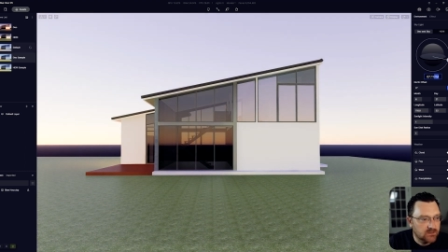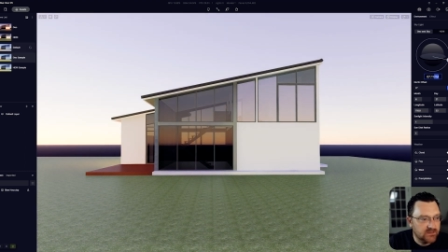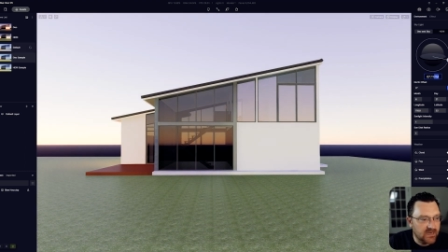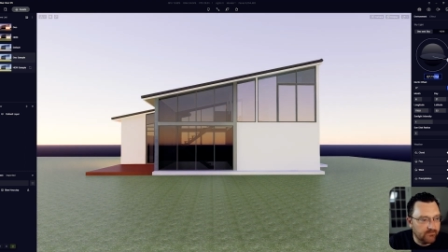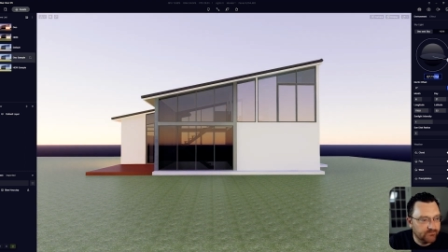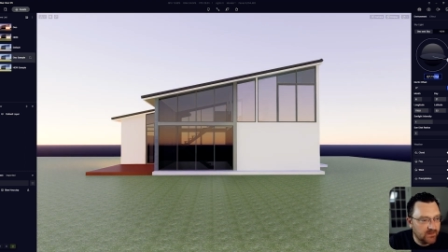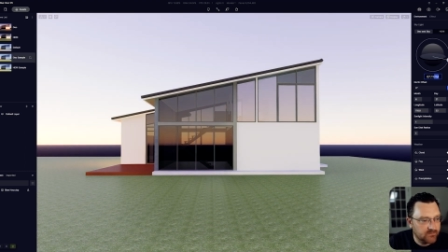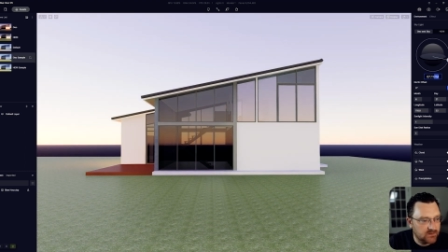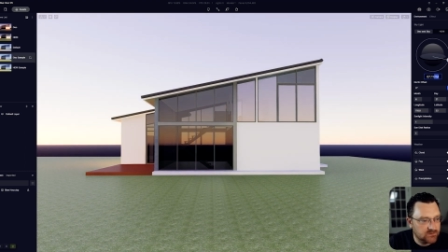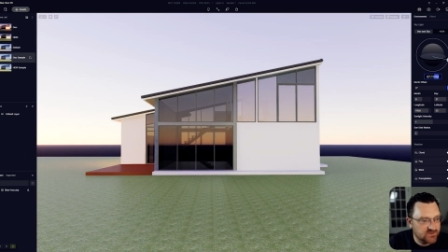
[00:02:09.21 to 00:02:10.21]
Now, I'm
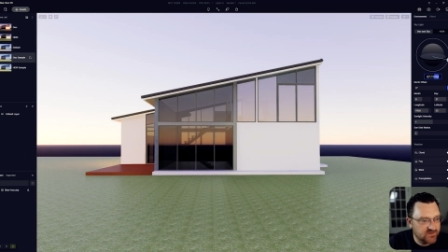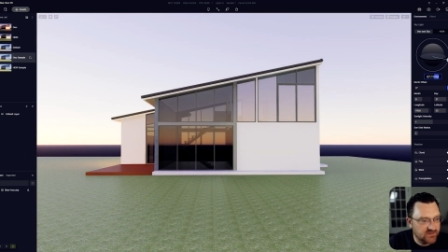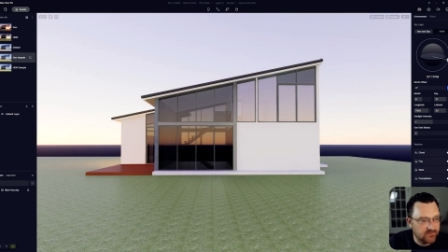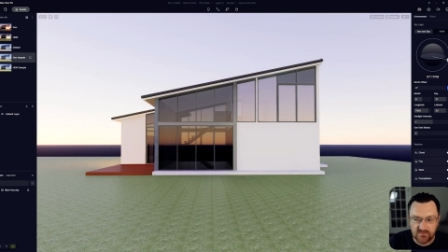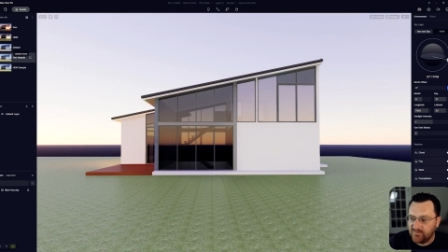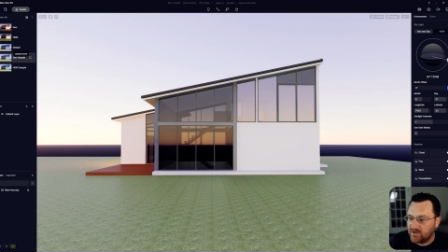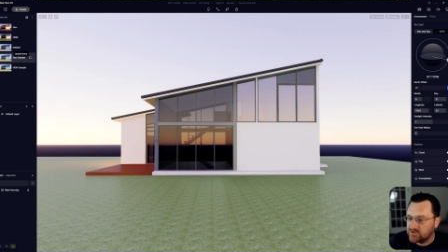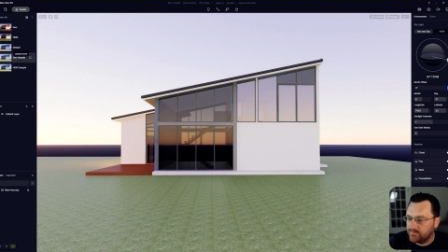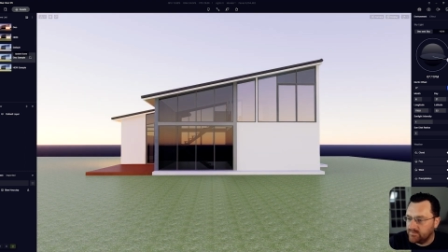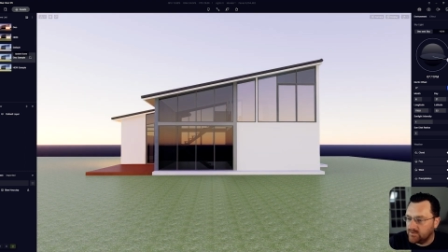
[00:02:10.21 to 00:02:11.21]
going to just hit
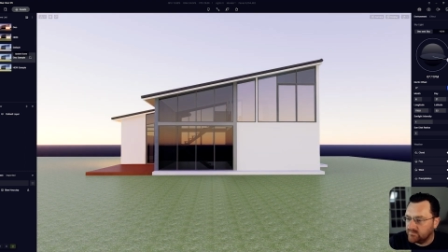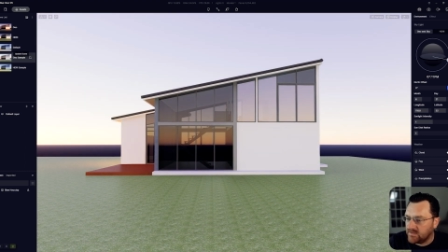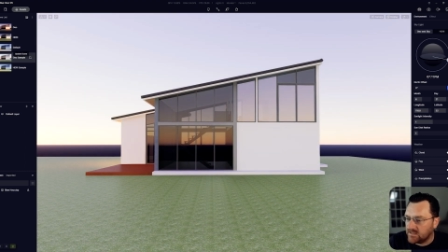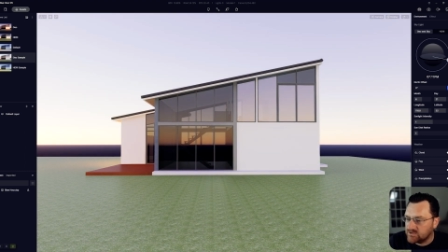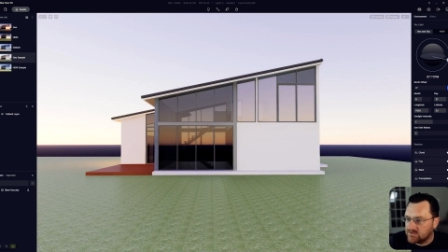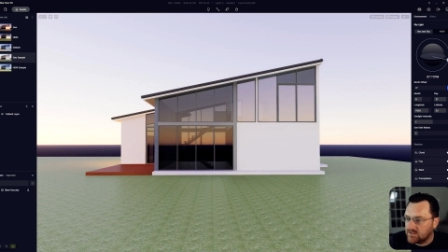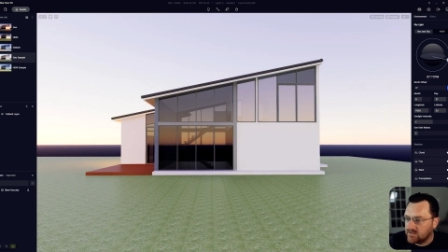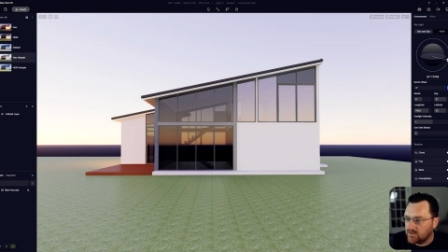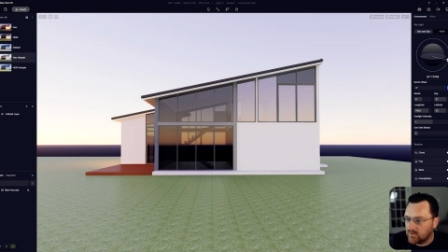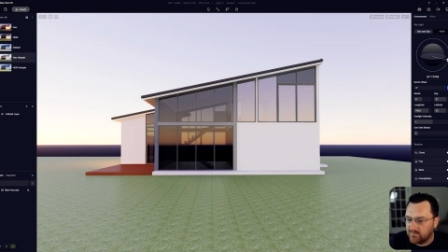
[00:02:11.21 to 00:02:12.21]
refresh up here. That should
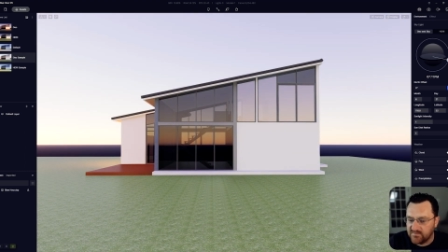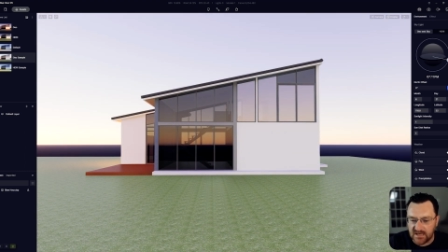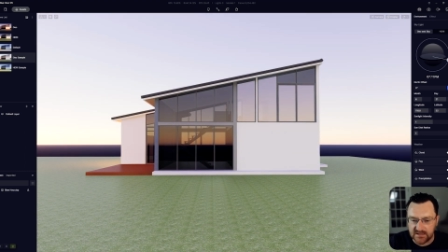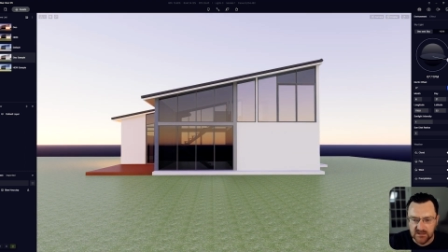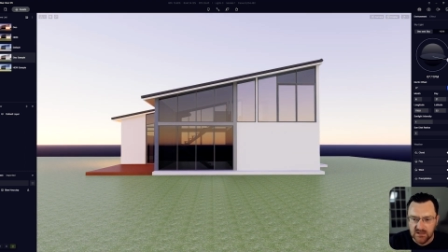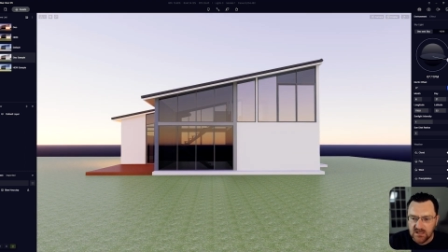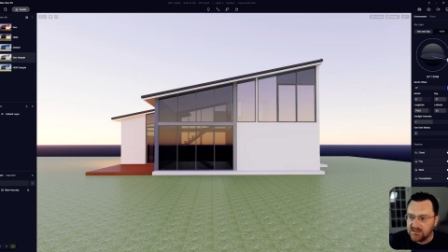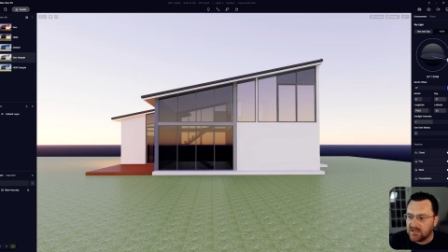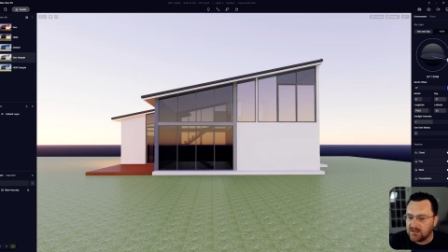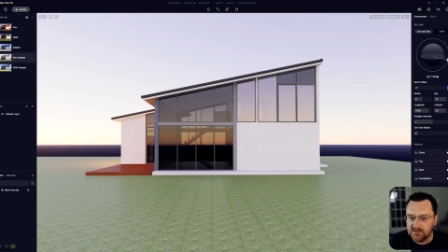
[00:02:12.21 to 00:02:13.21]
take care of that.
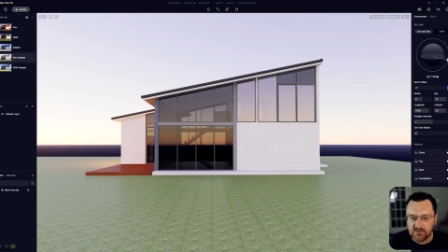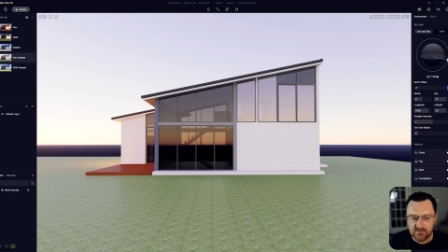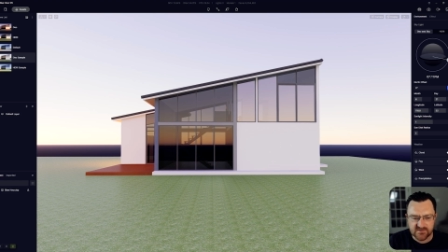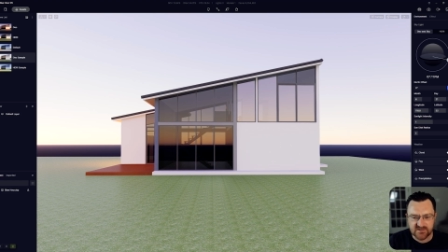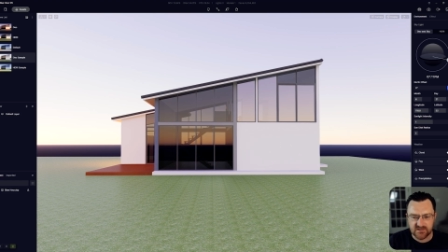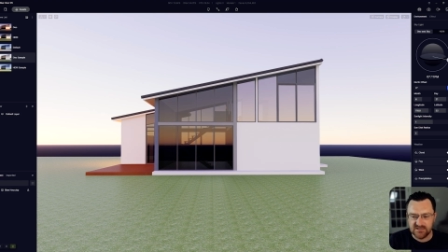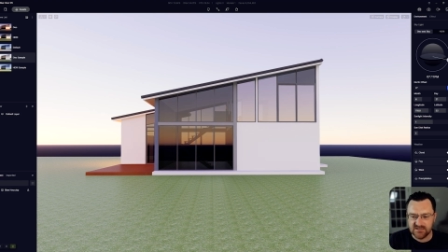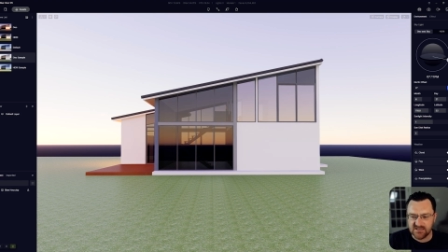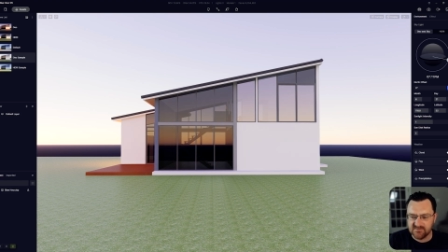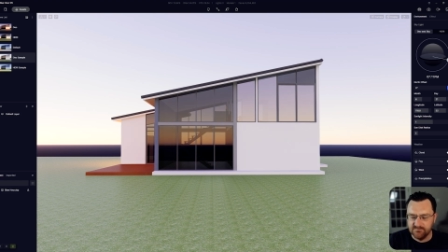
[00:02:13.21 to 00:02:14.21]
Now, you'll notice
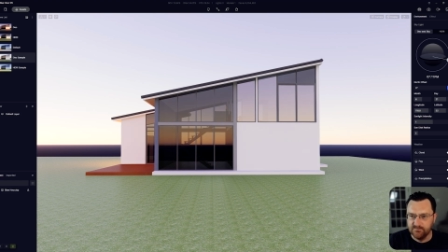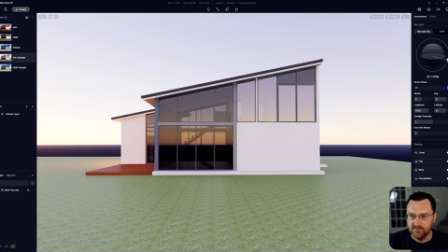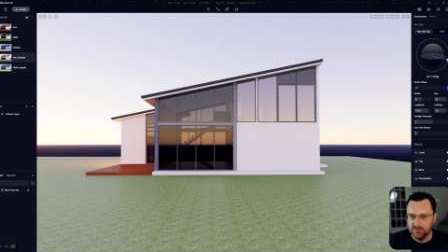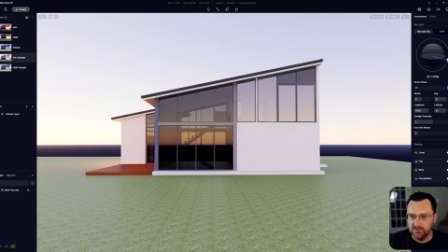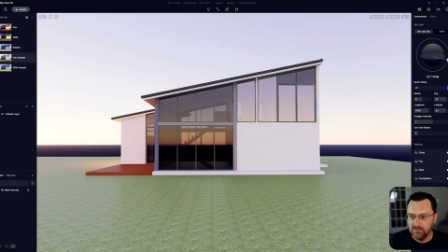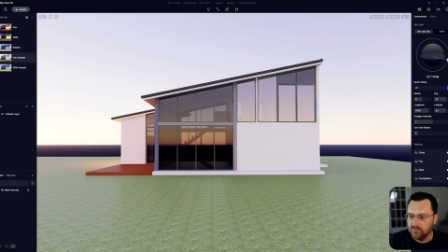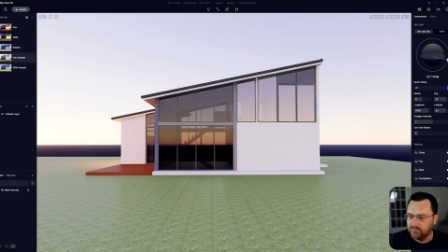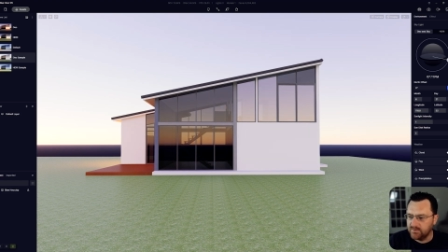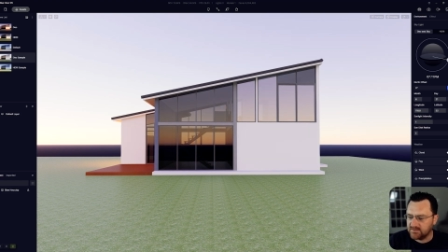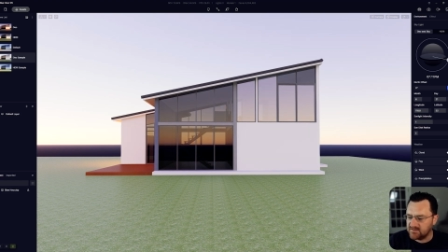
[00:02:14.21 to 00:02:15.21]
it is blue,
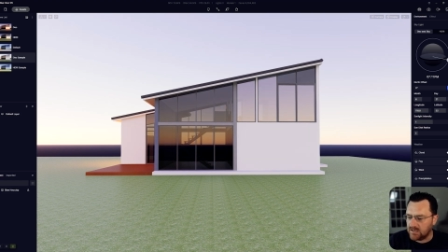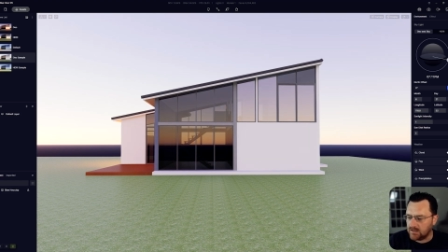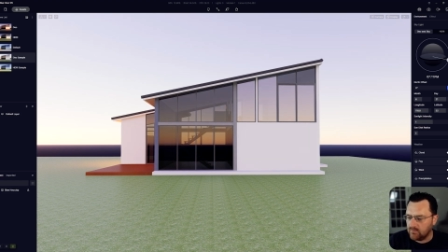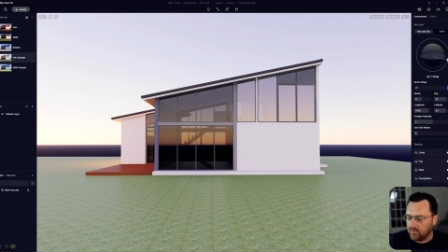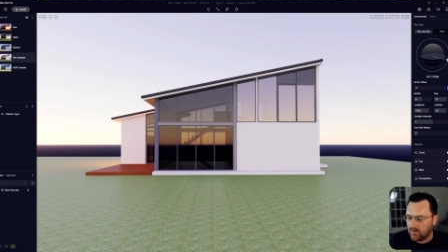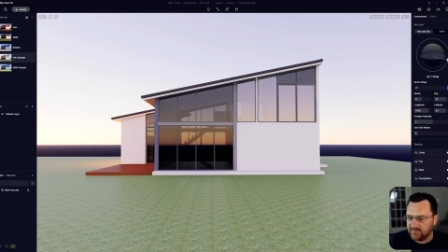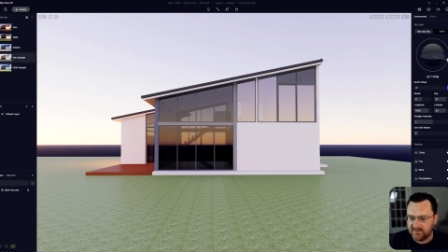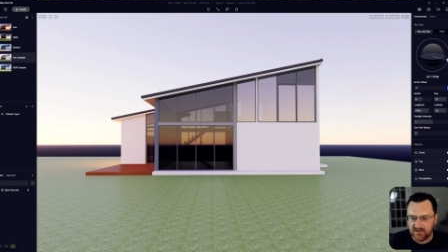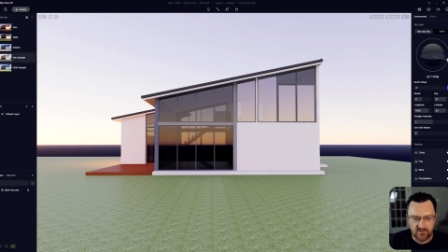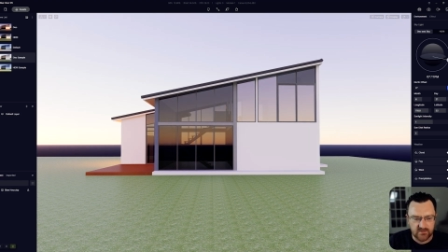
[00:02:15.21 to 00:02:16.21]
but it's not quite
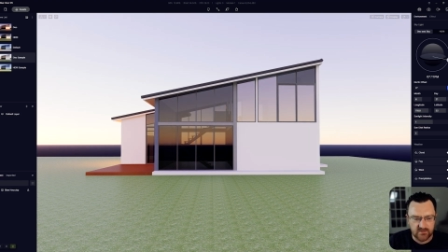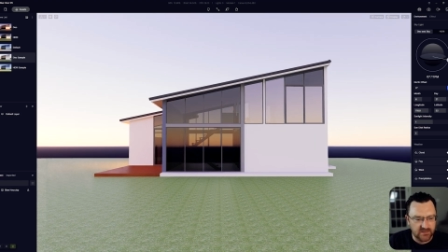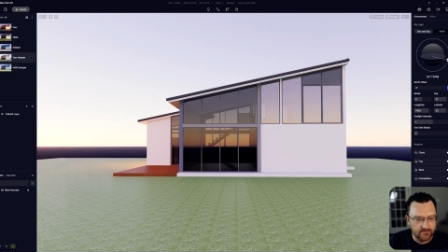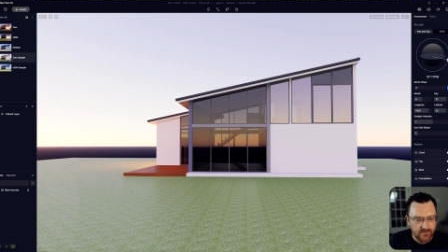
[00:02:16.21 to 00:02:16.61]
there yet.